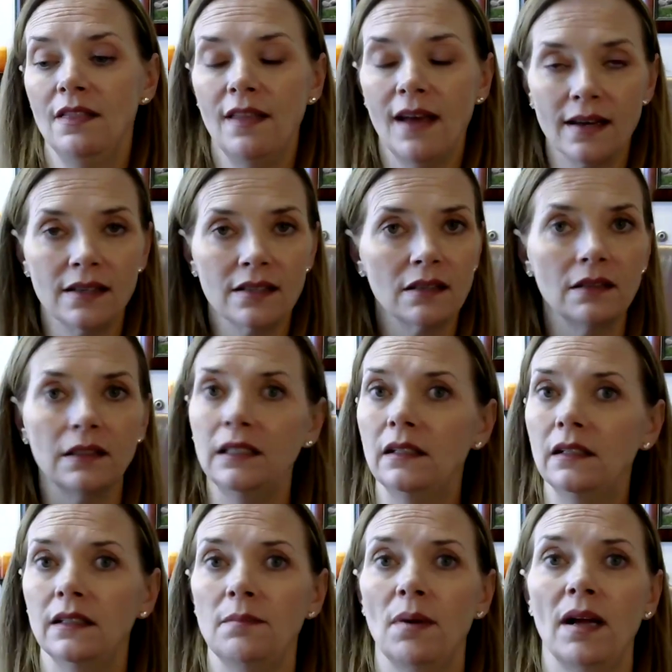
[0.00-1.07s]
that is a
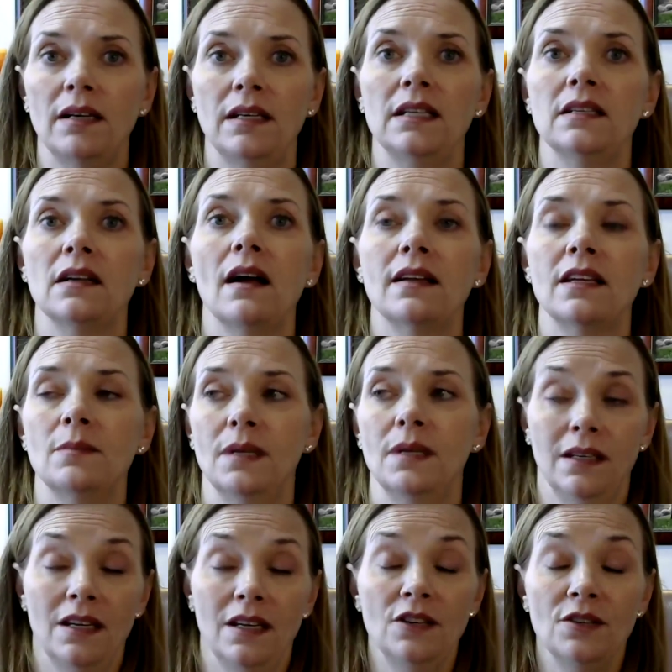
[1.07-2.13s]
legally binding
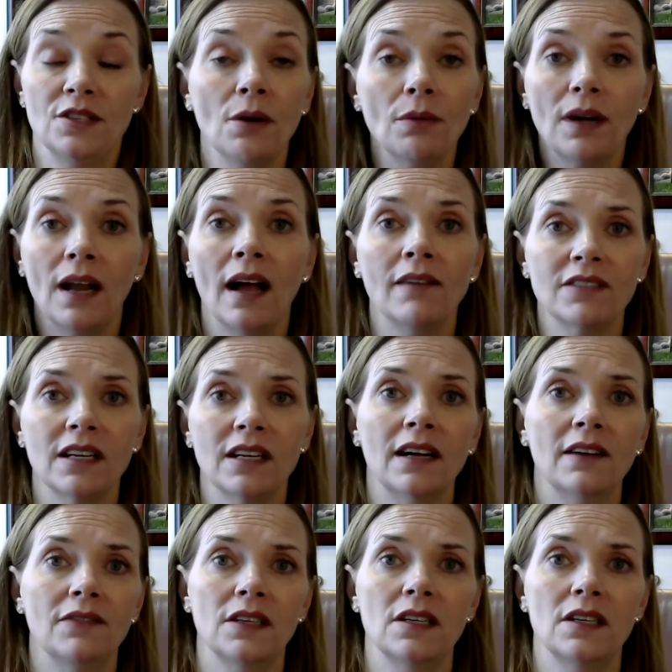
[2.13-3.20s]
document, and you don't have to
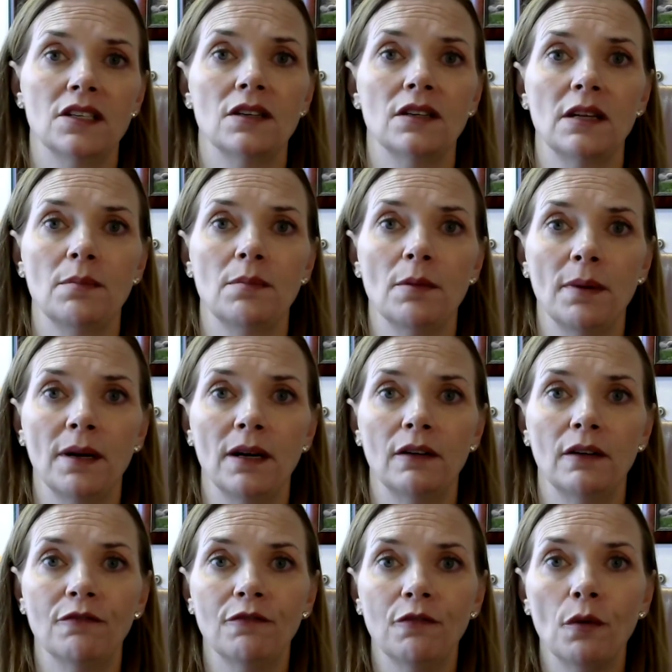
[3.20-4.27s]
have an attorney prepare
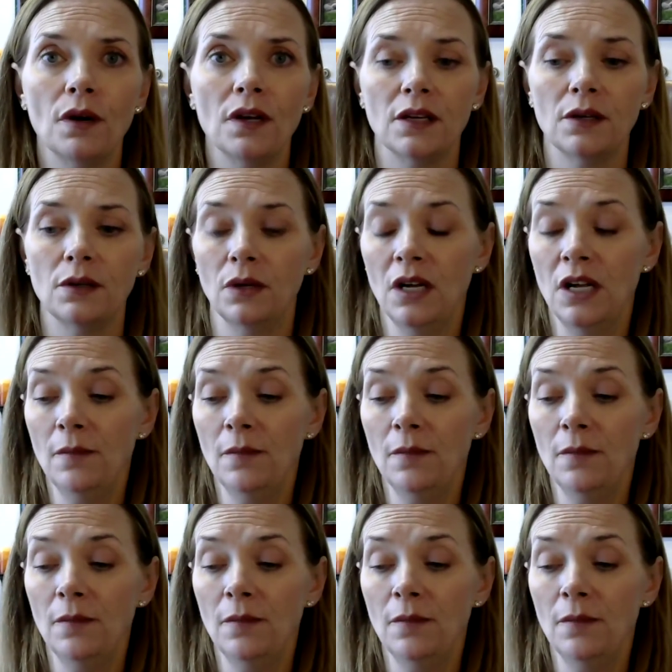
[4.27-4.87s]
it for you.